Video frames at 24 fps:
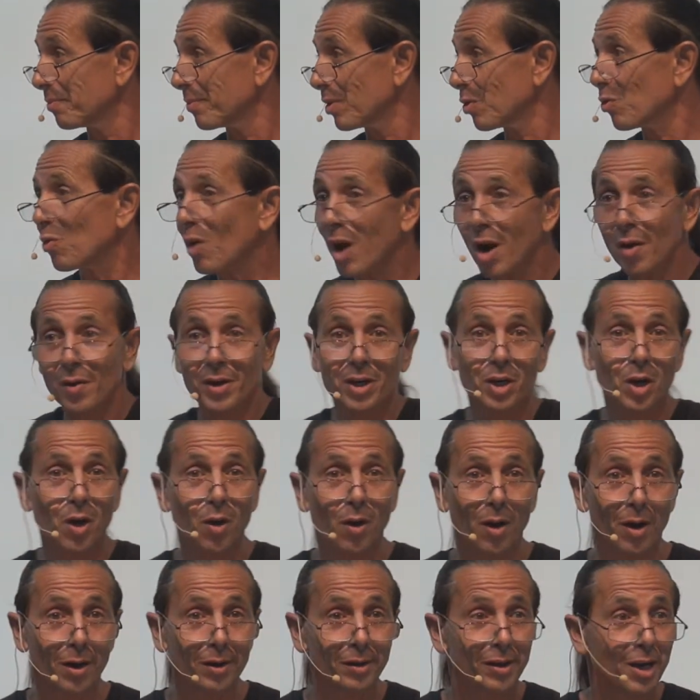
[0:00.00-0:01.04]
We already
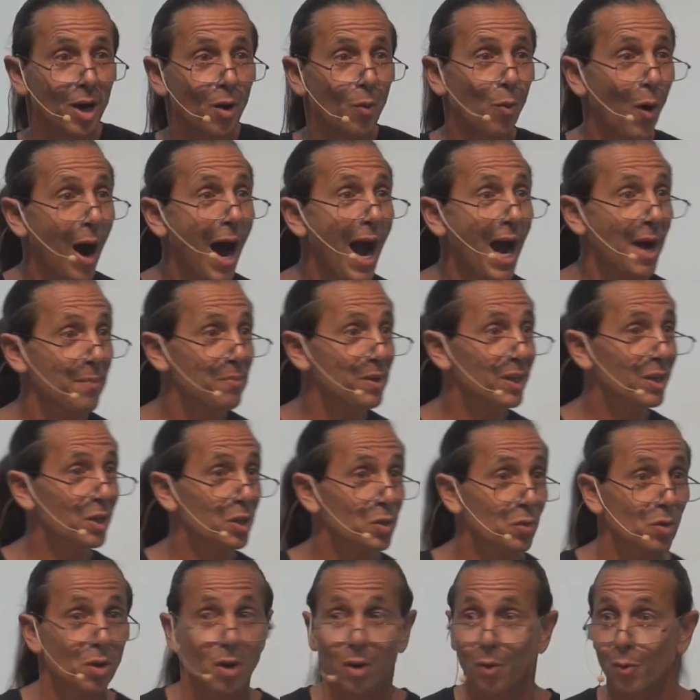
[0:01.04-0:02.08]
know it. Why?
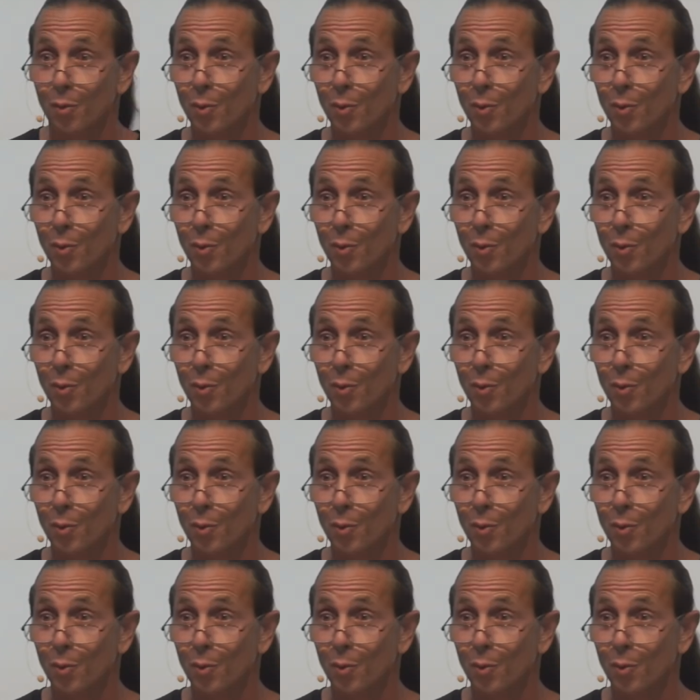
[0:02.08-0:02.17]
Because